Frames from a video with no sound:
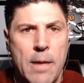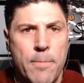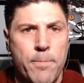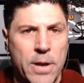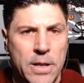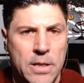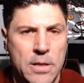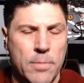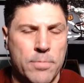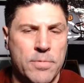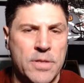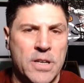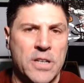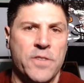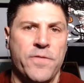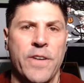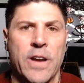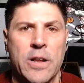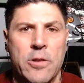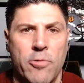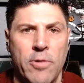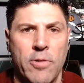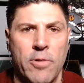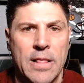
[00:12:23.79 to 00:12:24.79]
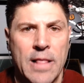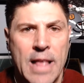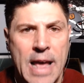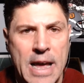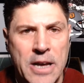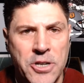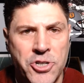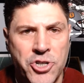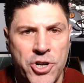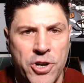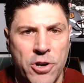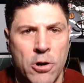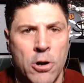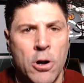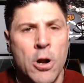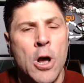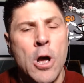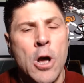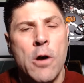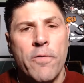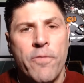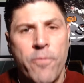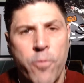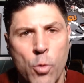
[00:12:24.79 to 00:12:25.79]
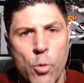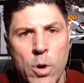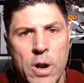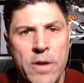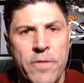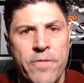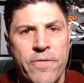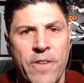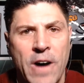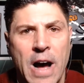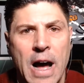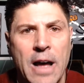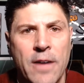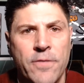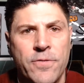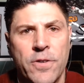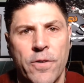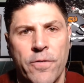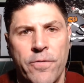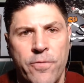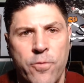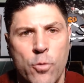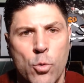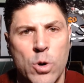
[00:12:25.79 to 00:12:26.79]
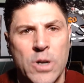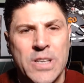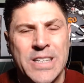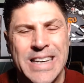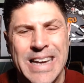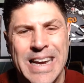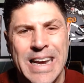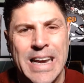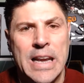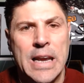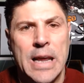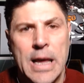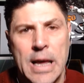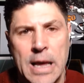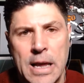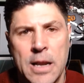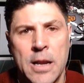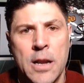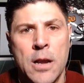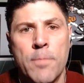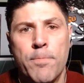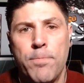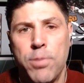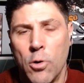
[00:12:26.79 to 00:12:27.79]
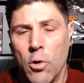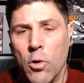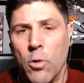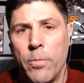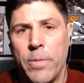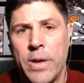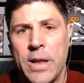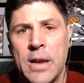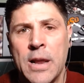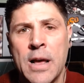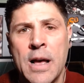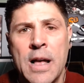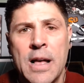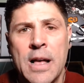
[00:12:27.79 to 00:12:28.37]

Picked up this victory last year, 45-14 in Pullman.